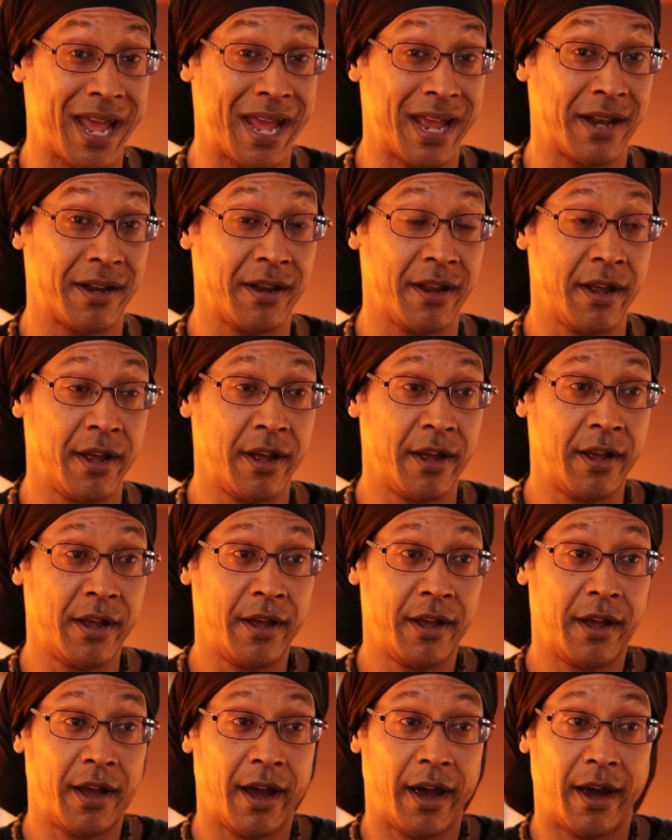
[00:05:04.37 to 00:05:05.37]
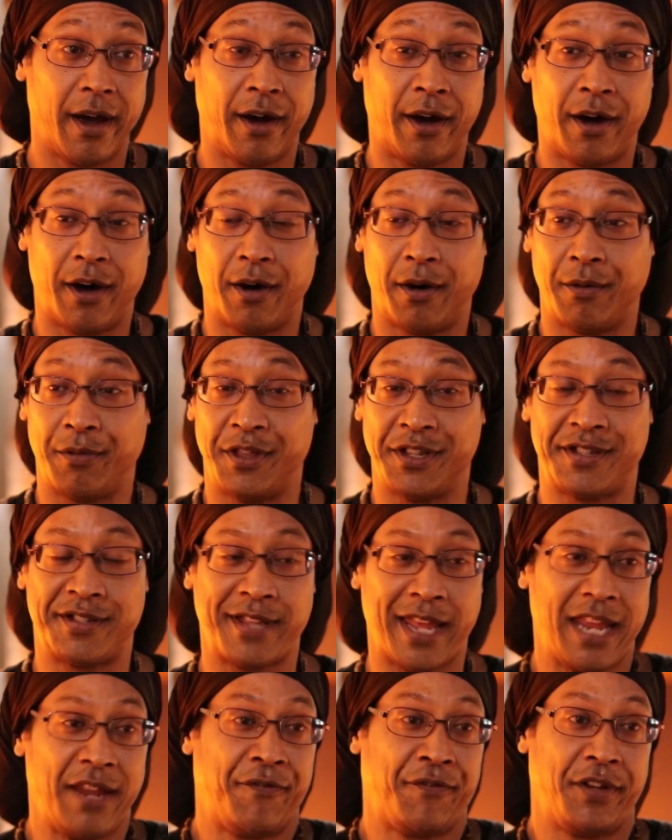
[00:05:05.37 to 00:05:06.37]
man, the
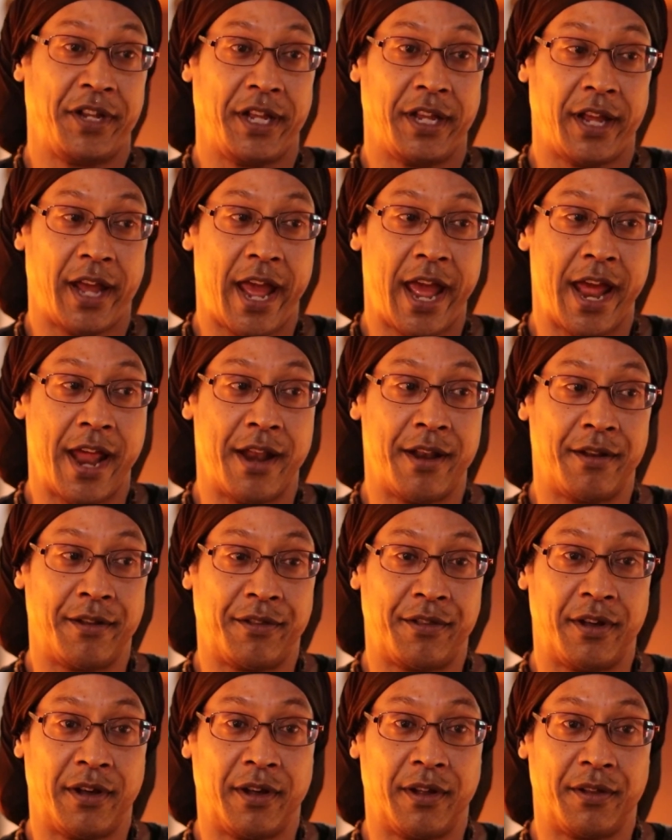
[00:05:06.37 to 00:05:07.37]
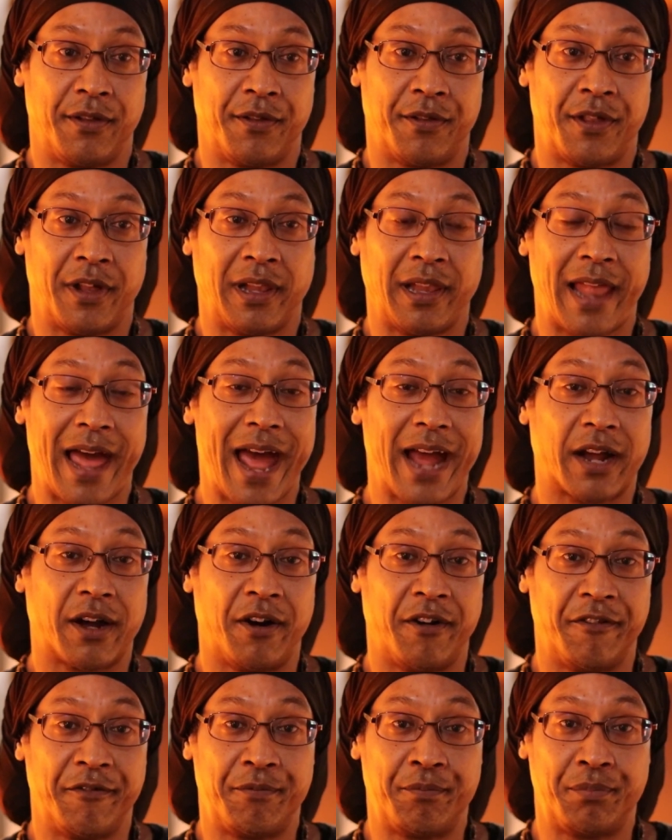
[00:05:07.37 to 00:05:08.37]
safety and the
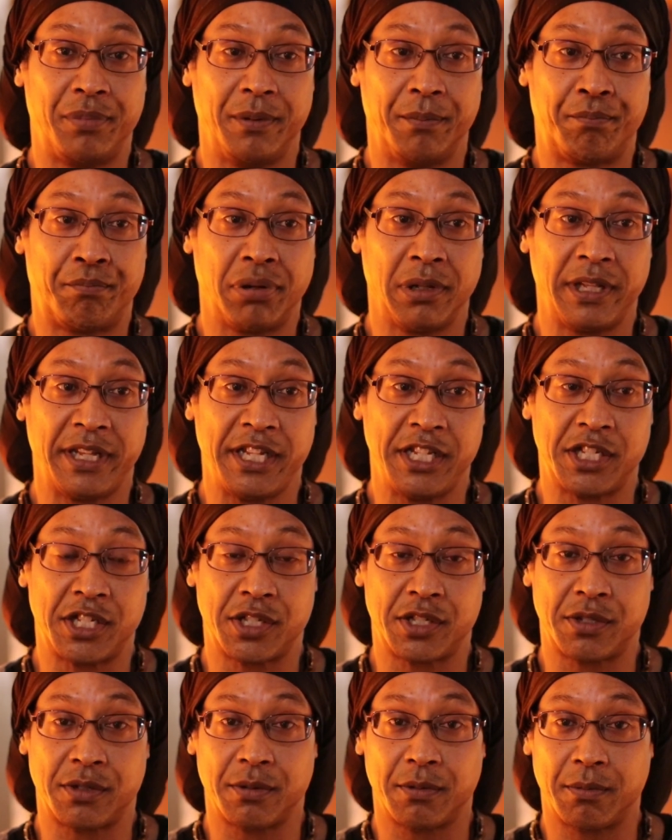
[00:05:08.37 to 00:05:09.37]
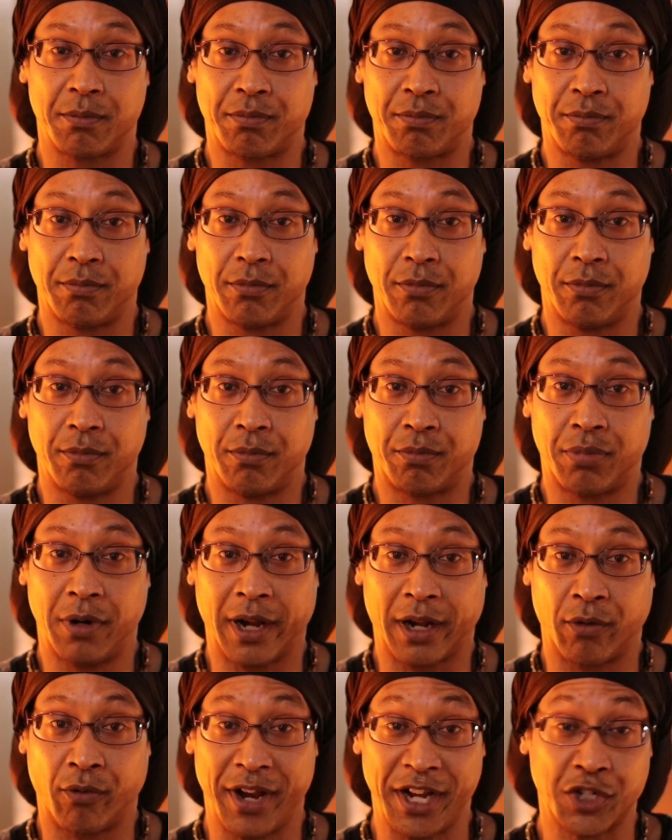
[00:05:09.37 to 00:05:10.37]
lack of police,
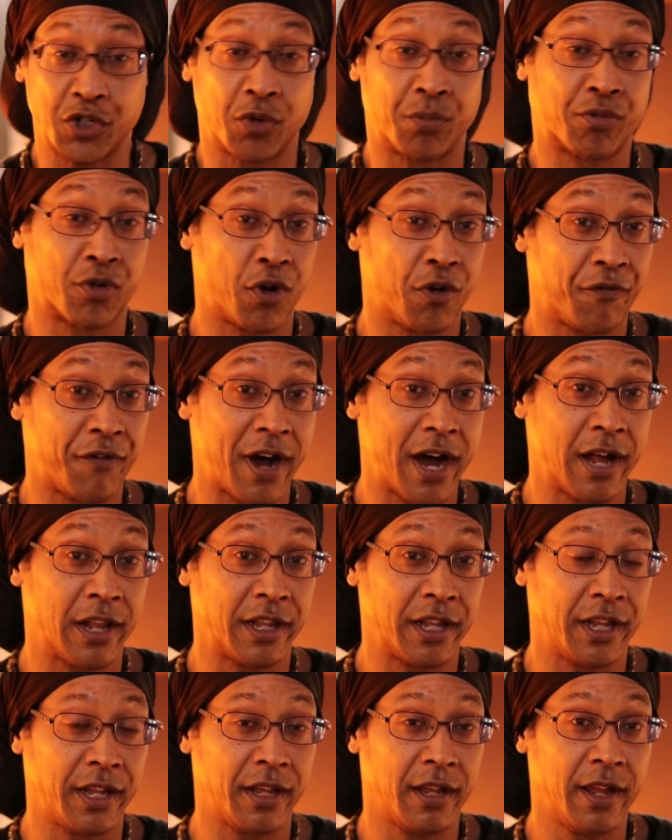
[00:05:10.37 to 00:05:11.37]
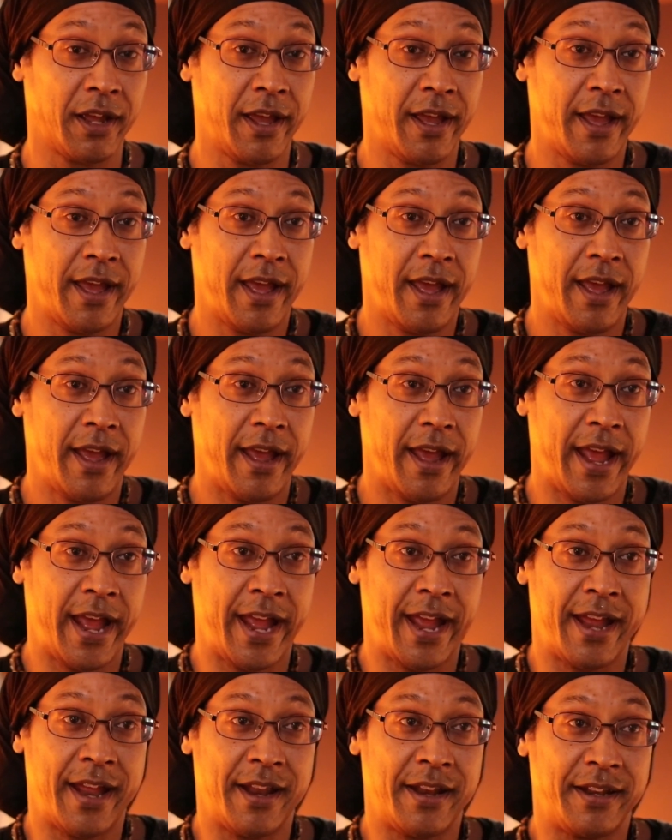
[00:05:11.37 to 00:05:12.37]
like racial profiling,
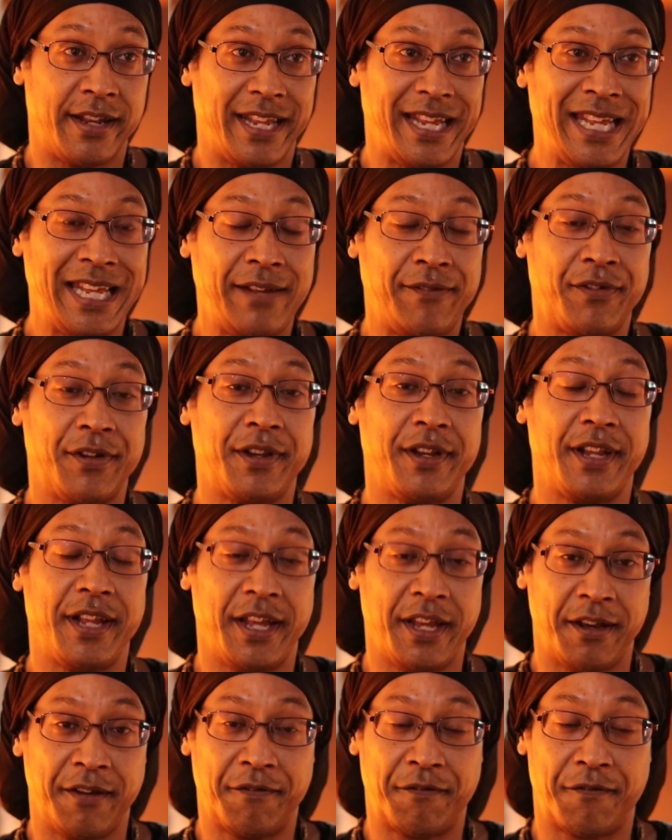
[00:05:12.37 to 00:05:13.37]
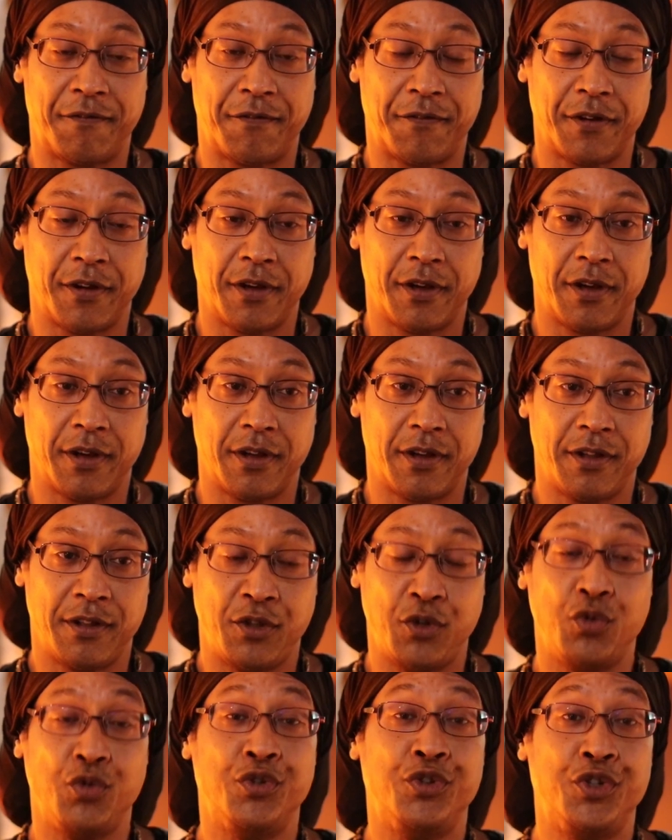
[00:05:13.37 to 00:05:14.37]
and even if
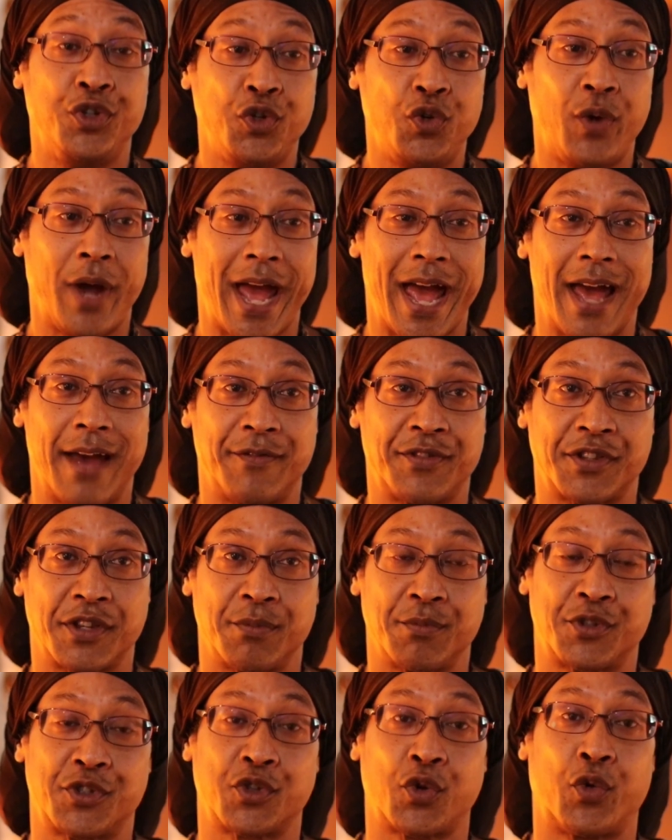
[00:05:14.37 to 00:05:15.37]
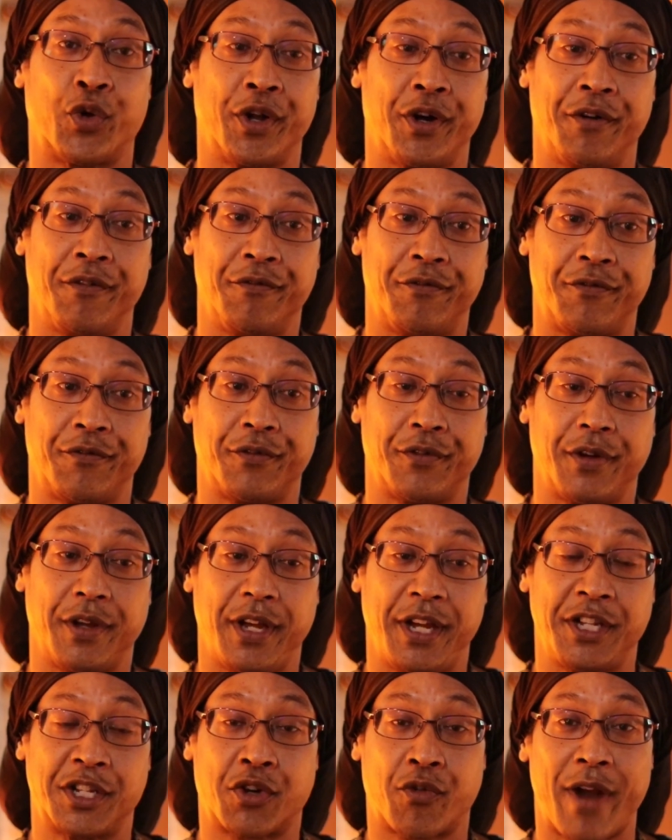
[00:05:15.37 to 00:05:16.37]
you do have some sort of
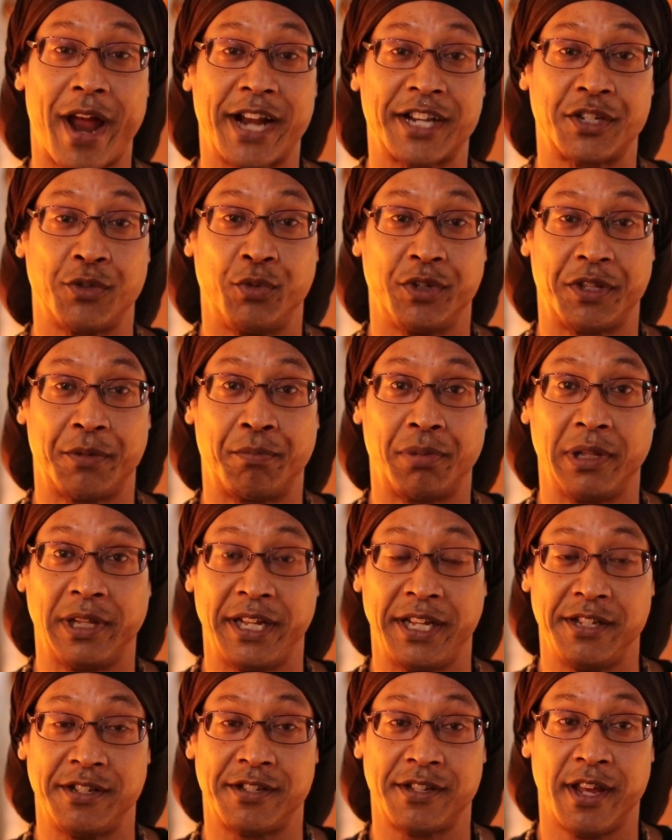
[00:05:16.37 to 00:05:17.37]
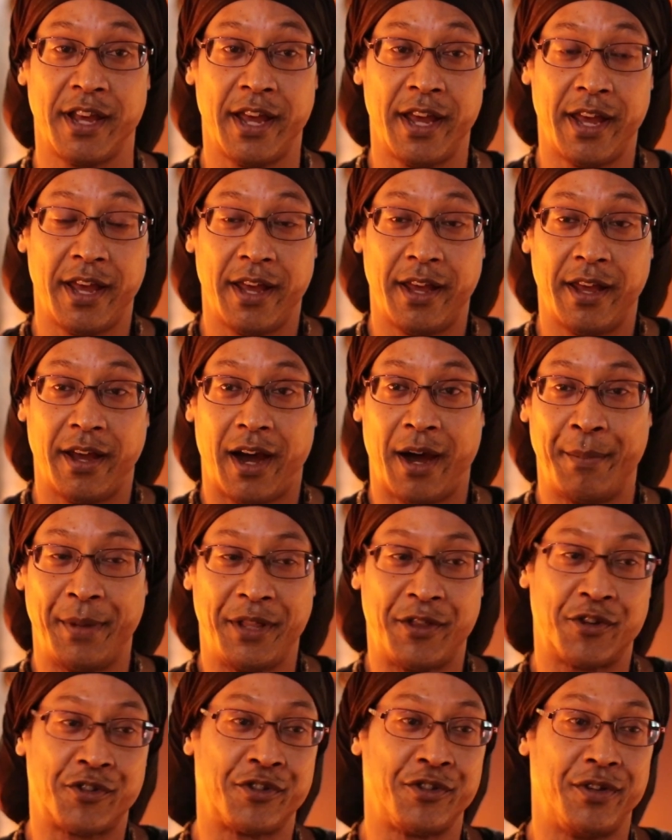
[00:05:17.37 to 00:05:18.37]
interaction with the police, I
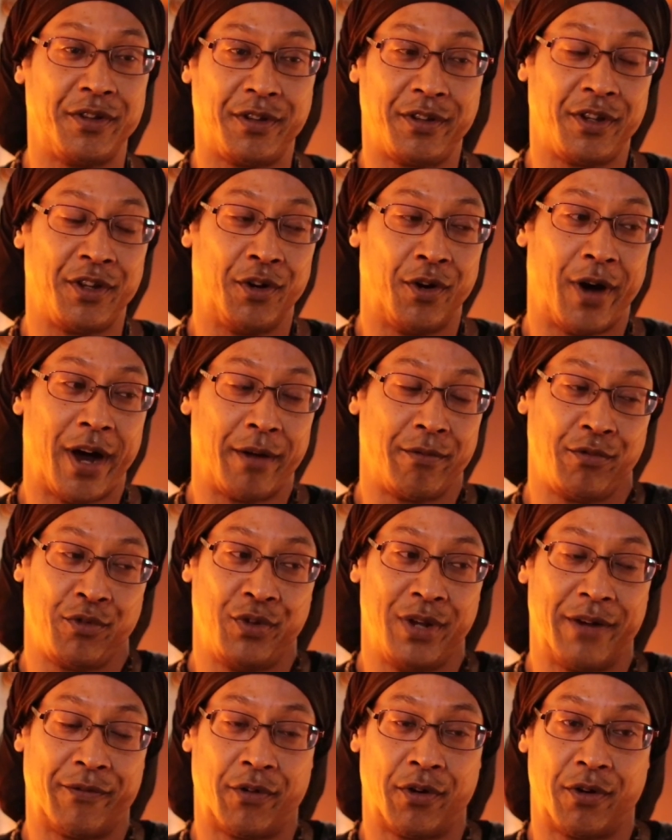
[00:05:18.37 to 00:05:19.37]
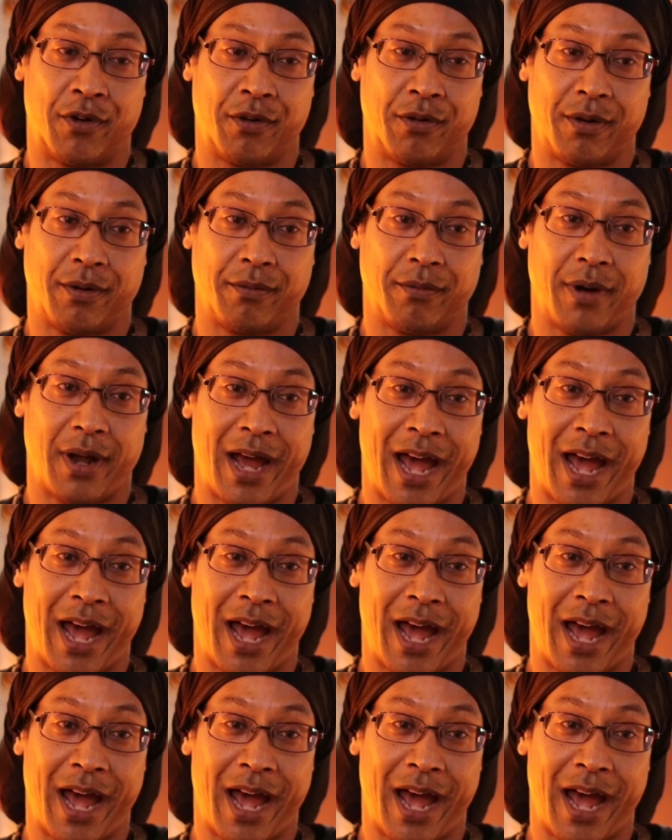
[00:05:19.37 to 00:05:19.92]
mean, there's, I've never